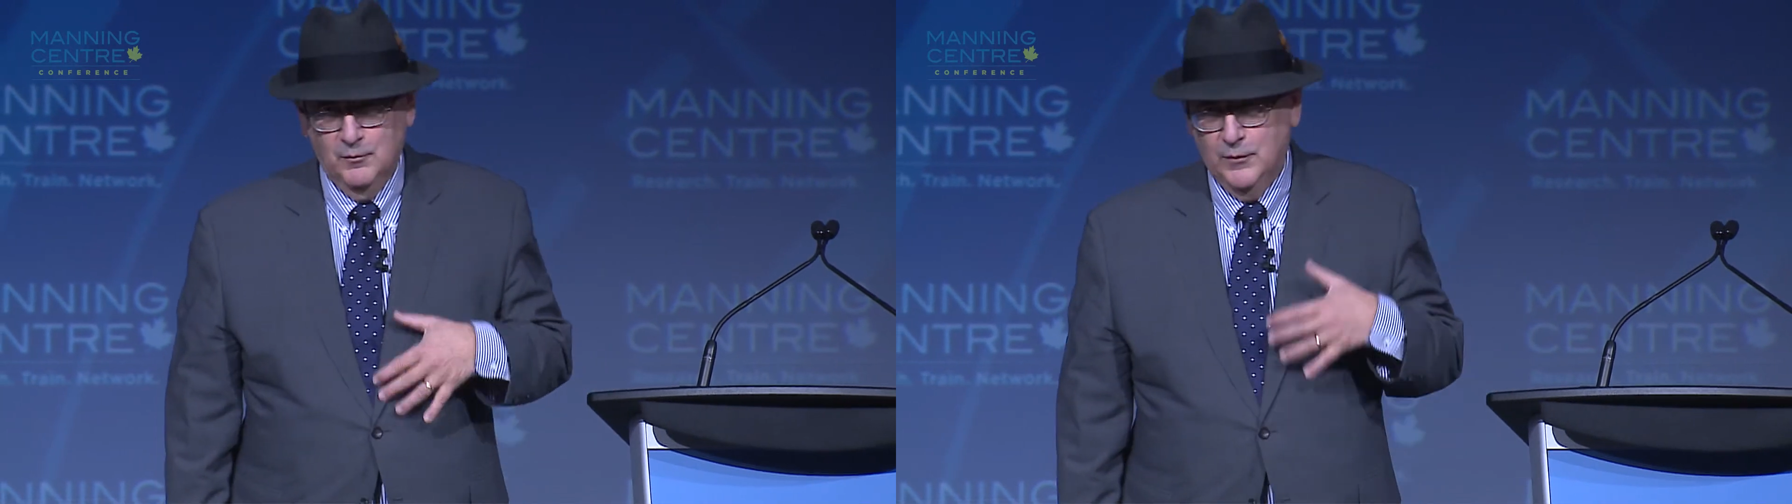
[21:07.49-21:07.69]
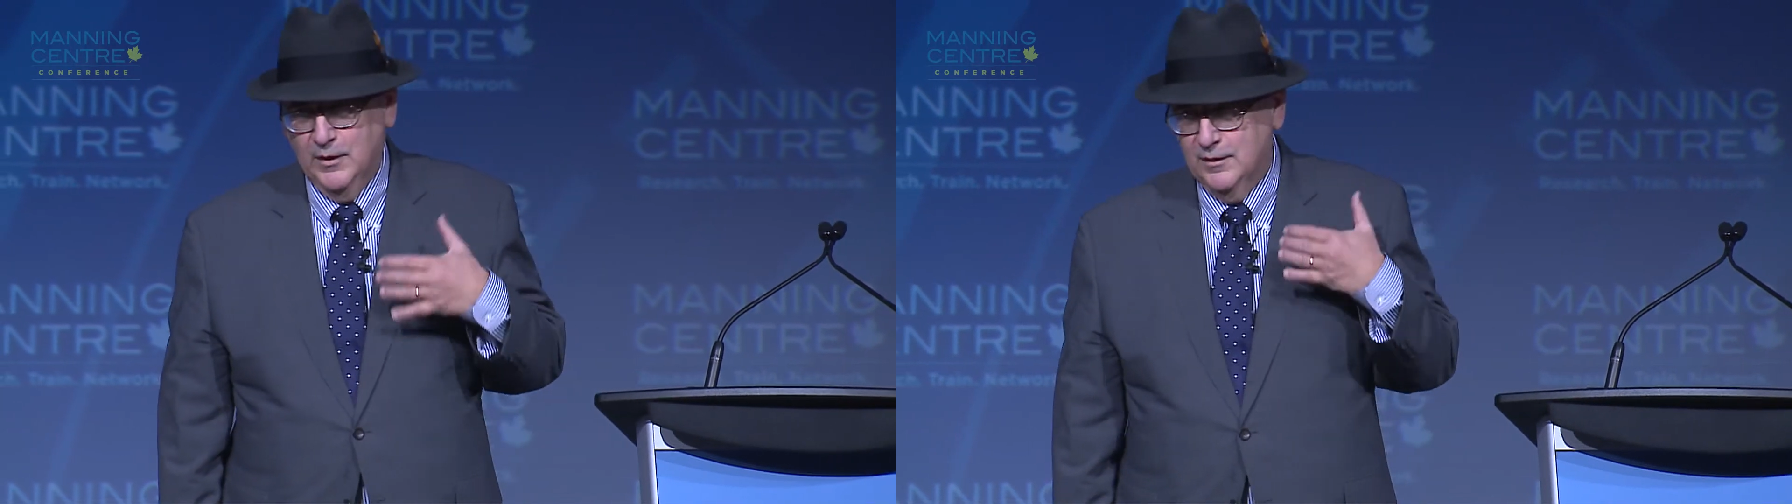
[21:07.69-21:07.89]

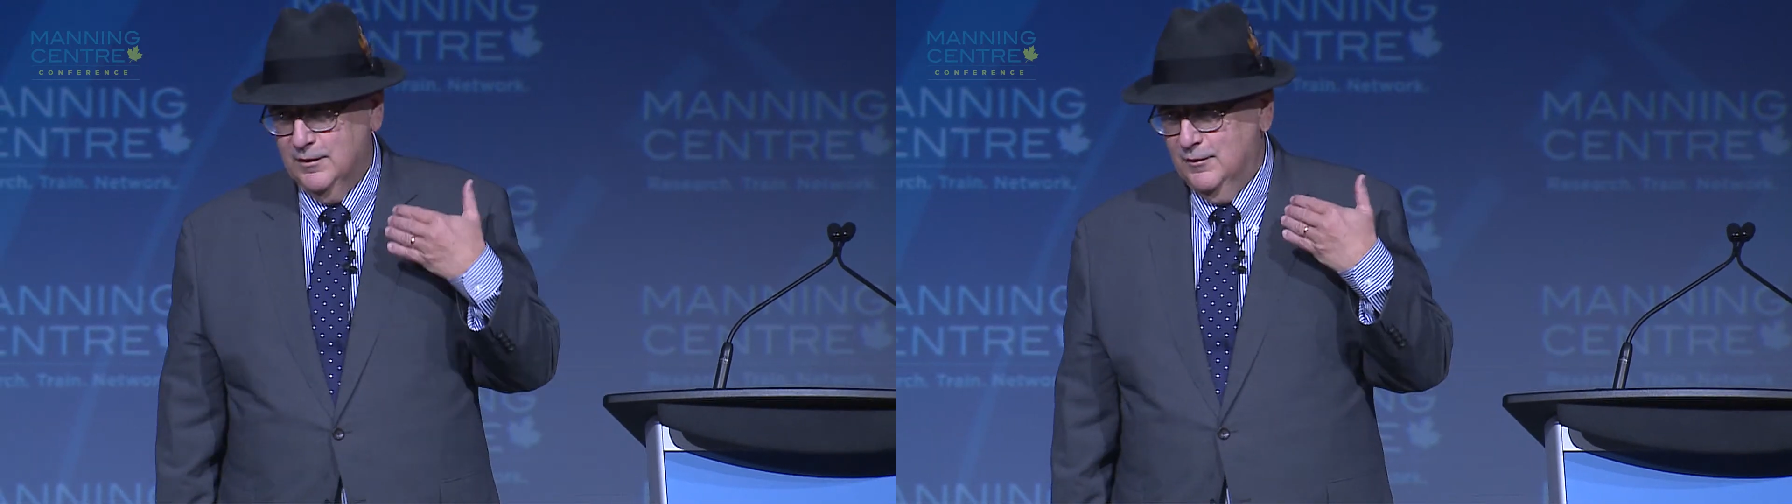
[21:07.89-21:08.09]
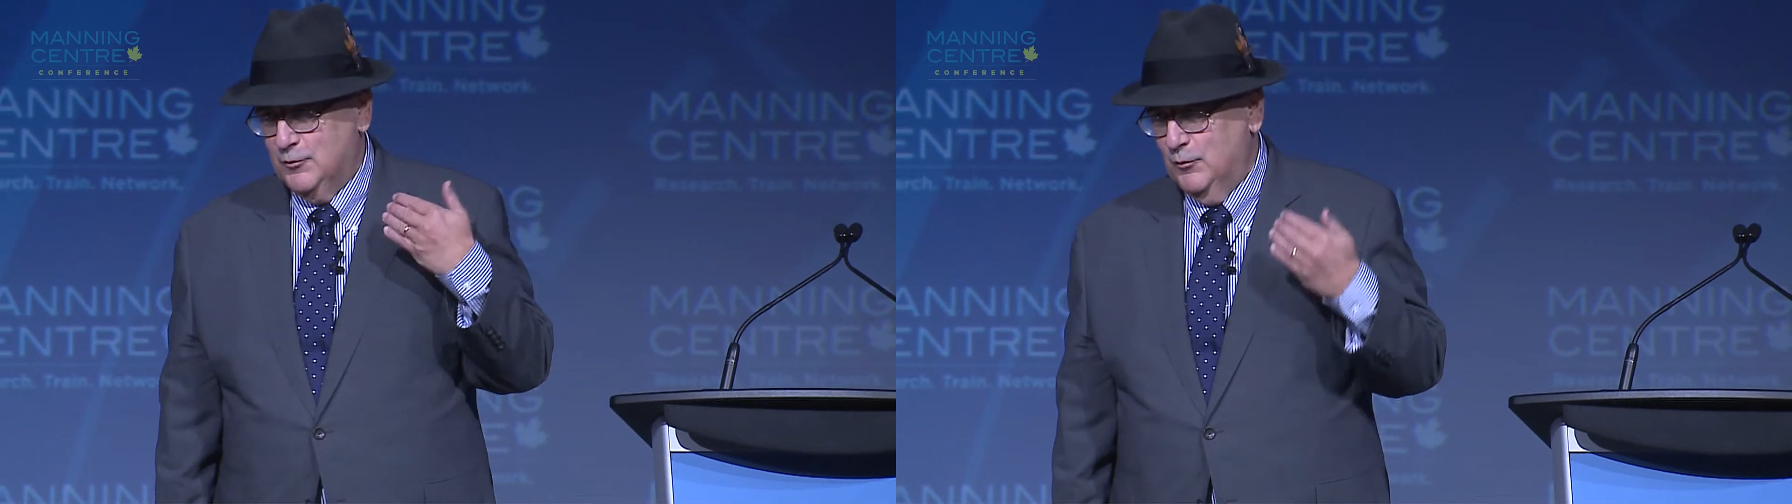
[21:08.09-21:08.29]

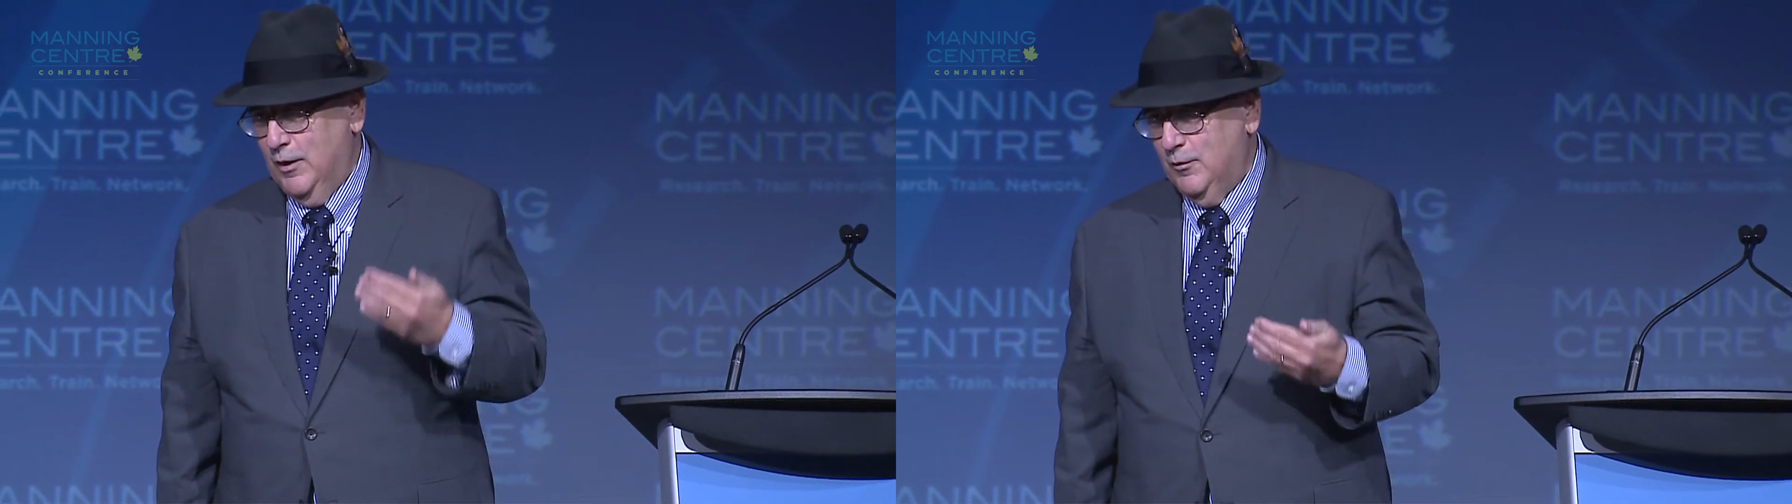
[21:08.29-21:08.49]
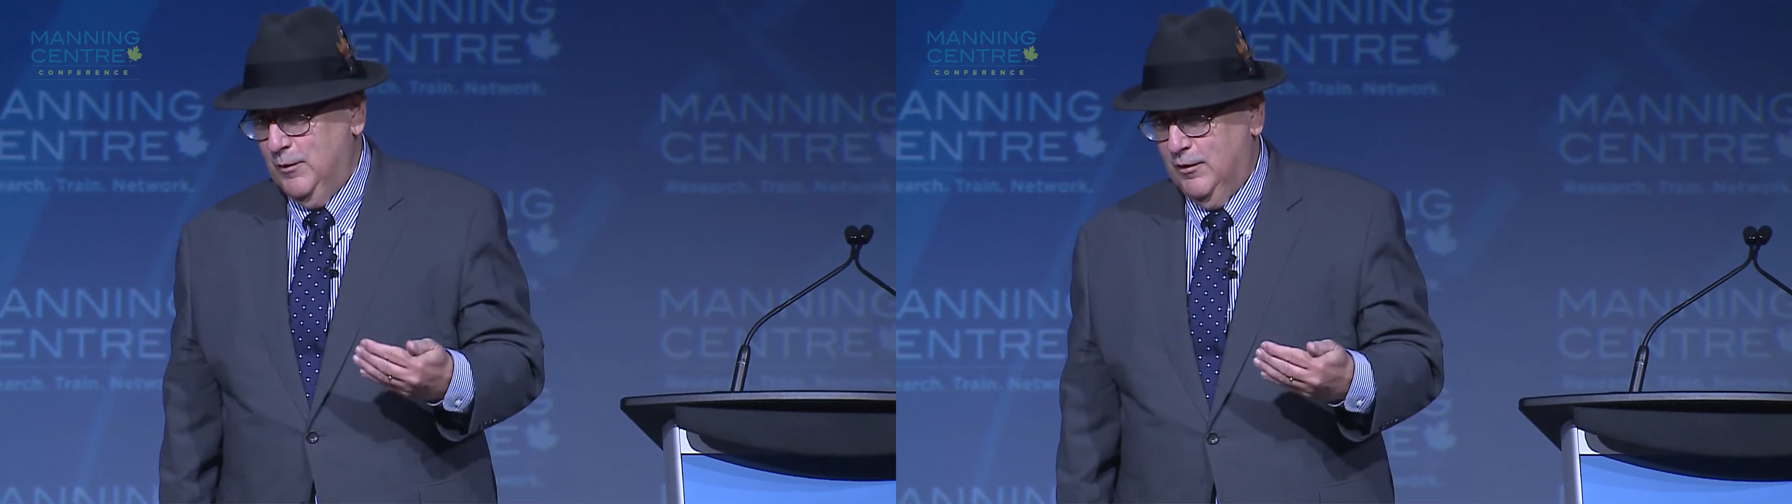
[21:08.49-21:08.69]
but
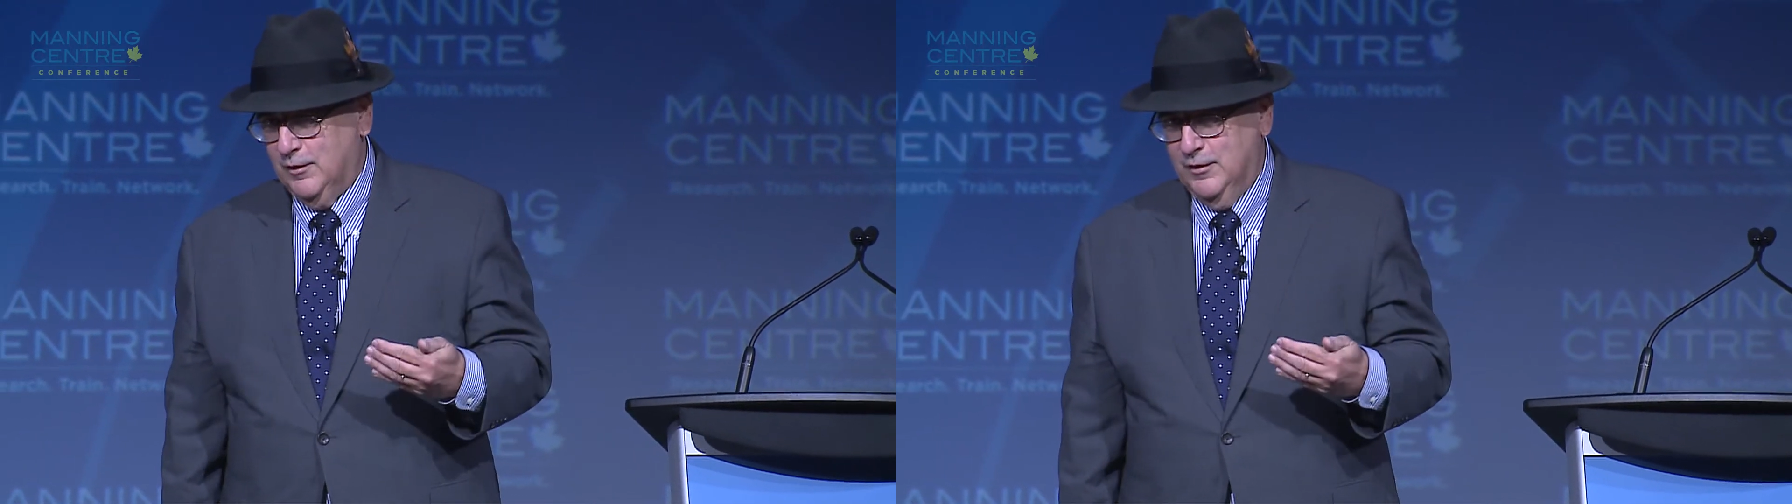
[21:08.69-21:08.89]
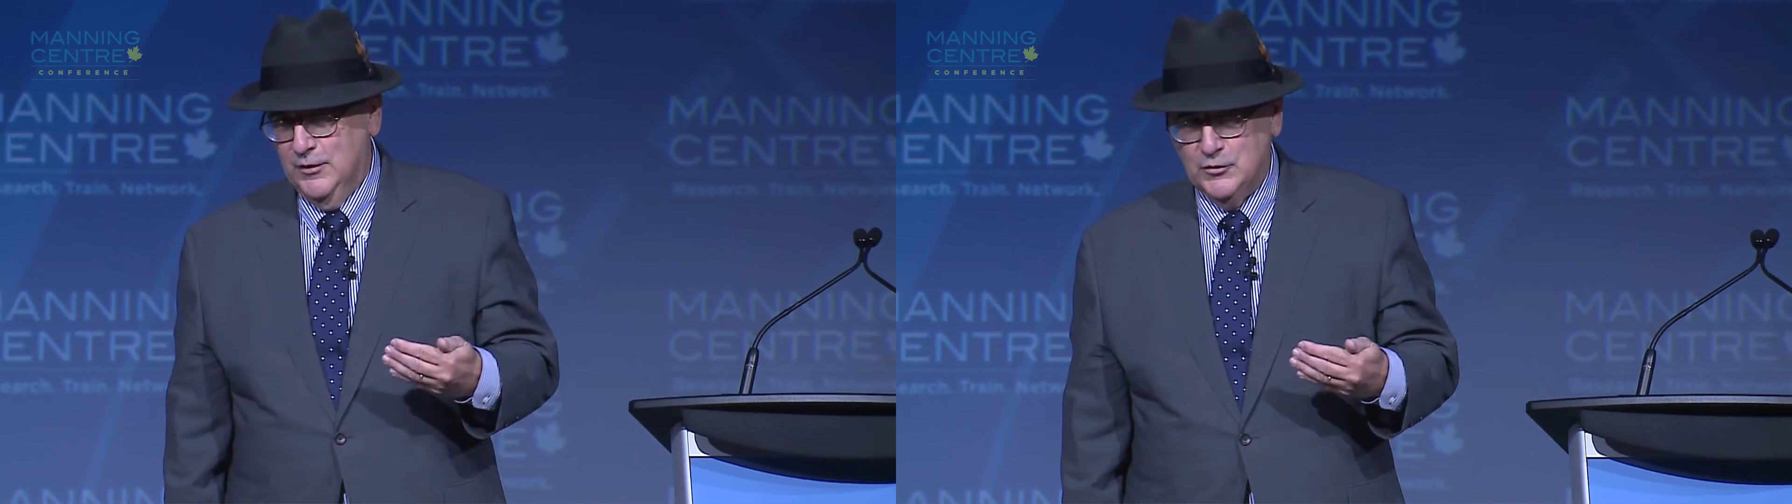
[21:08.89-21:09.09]
throughout
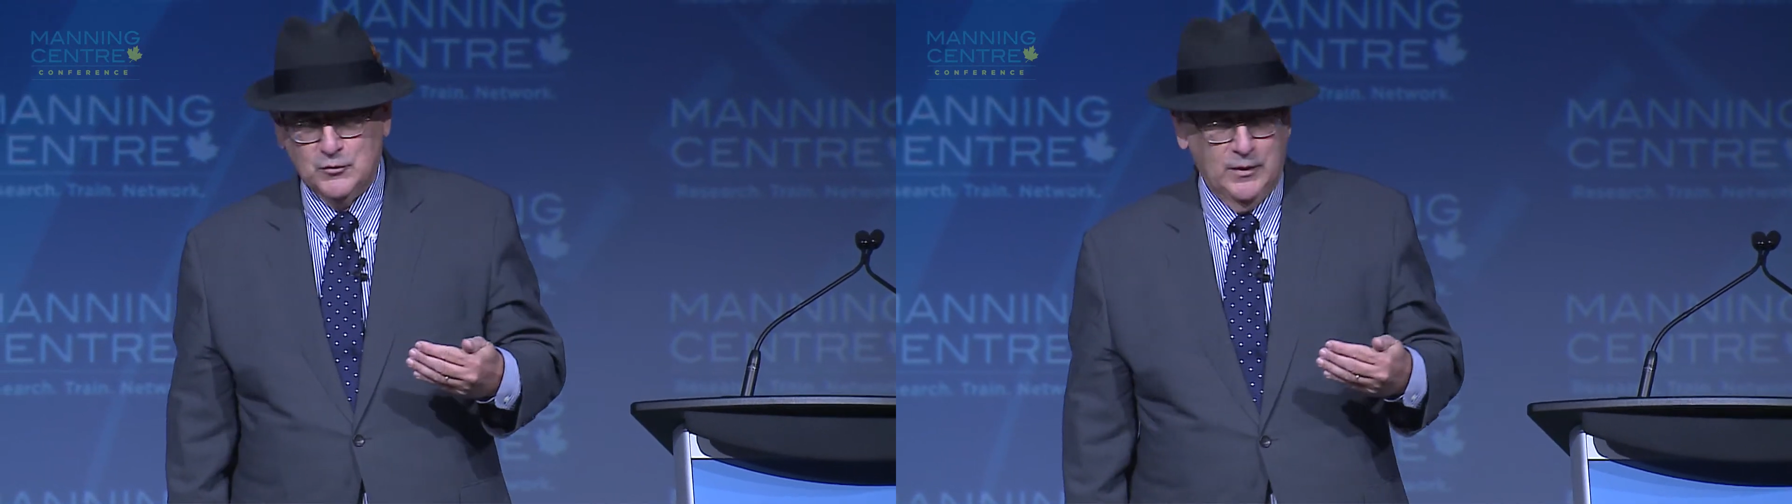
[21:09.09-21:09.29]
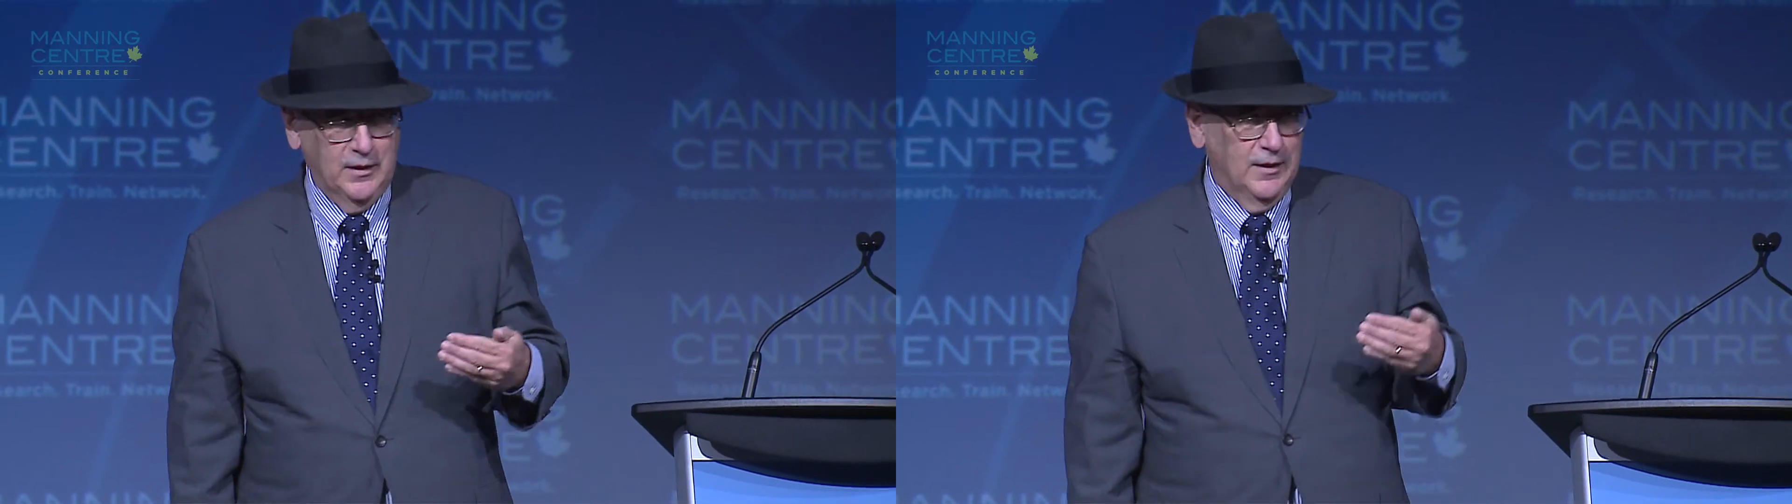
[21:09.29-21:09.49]
American
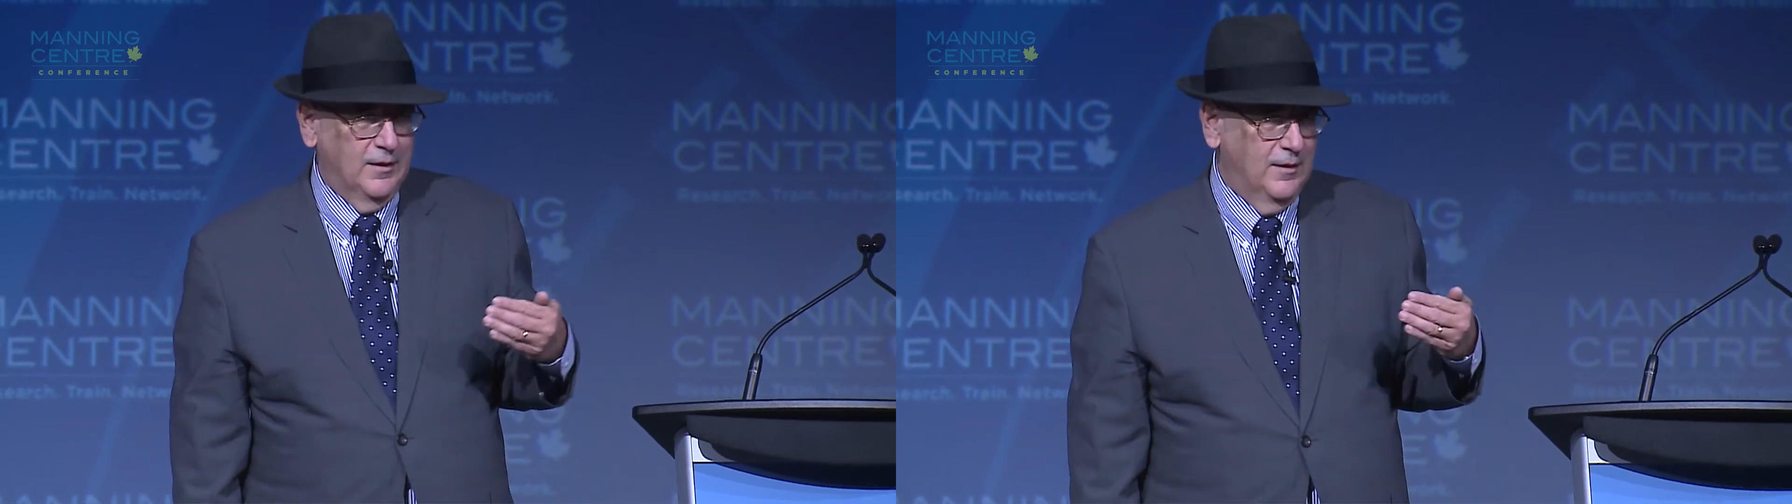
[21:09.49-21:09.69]
history,